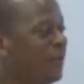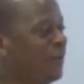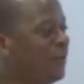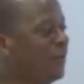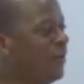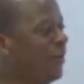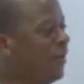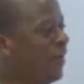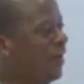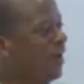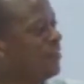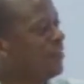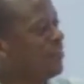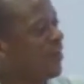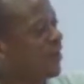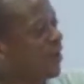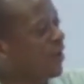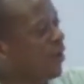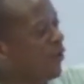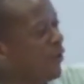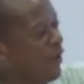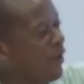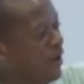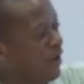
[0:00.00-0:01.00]
And here is
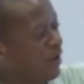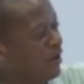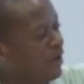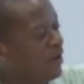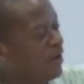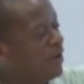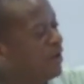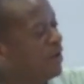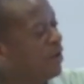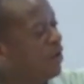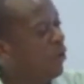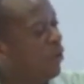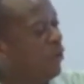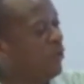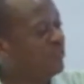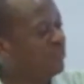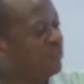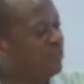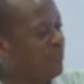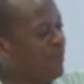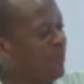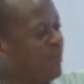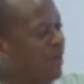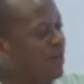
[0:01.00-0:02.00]
a career
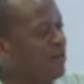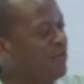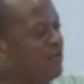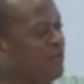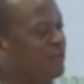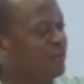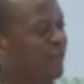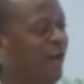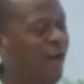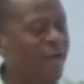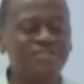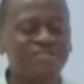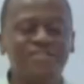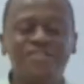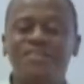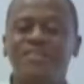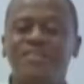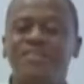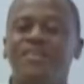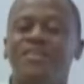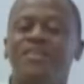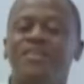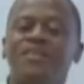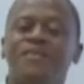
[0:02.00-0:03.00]
which is being advertised.
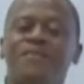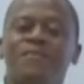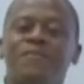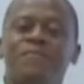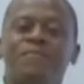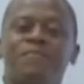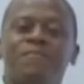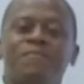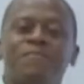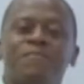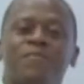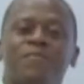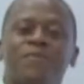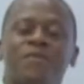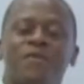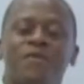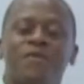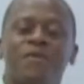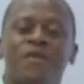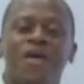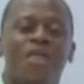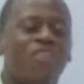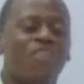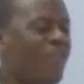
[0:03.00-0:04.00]

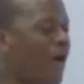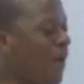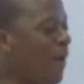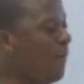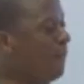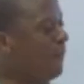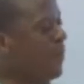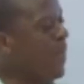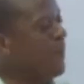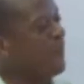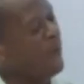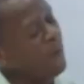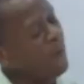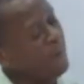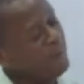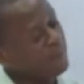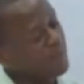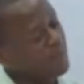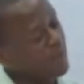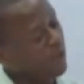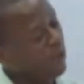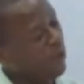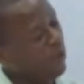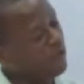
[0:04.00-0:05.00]
The
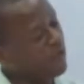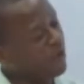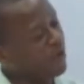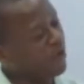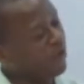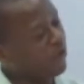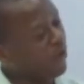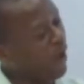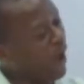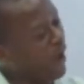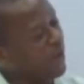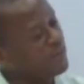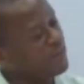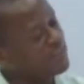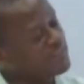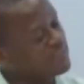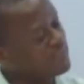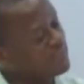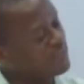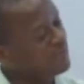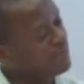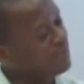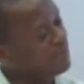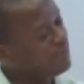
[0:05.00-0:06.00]
people or the
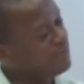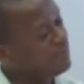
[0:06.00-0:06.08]
clients